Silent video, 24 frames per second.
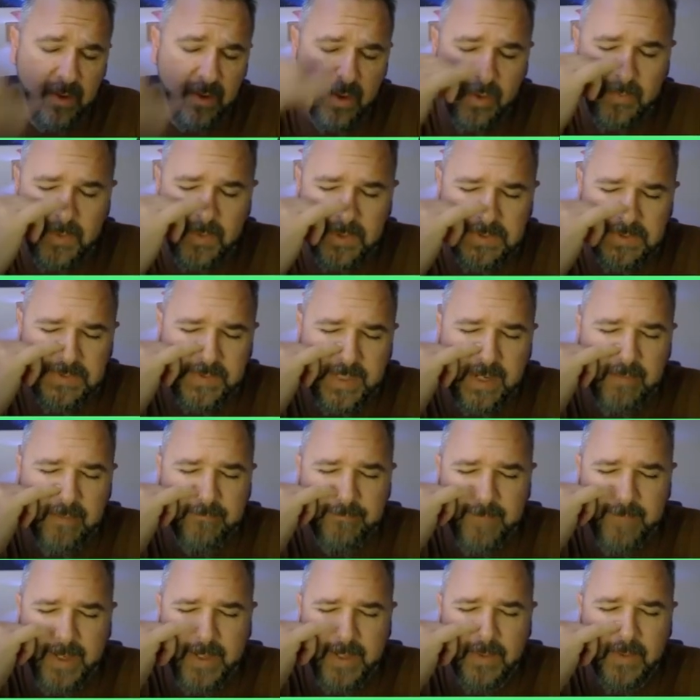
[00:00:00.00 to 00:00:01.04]
almost
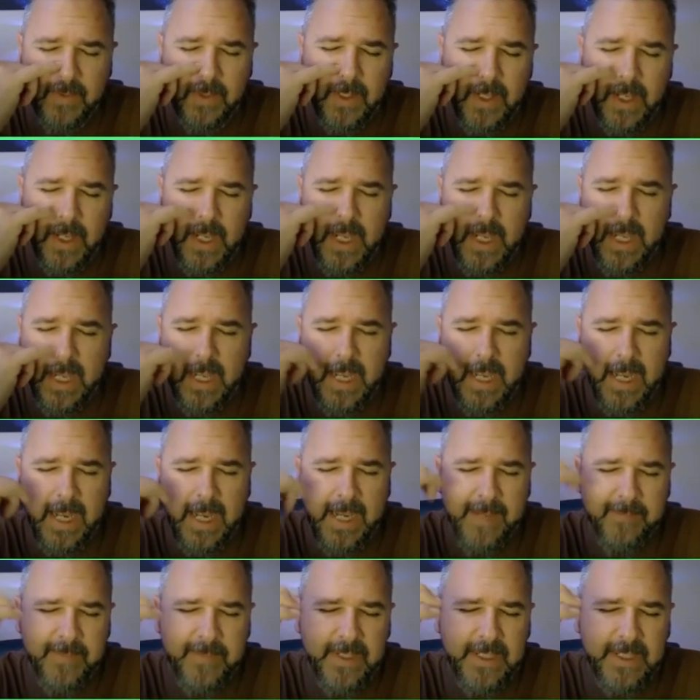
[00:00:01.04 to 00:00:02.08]
without fail,
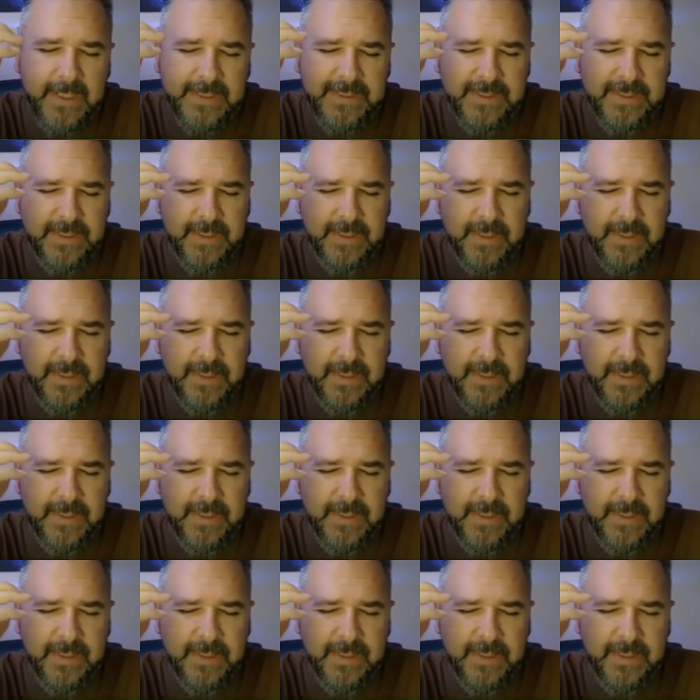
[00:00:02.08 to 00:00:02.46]
I meet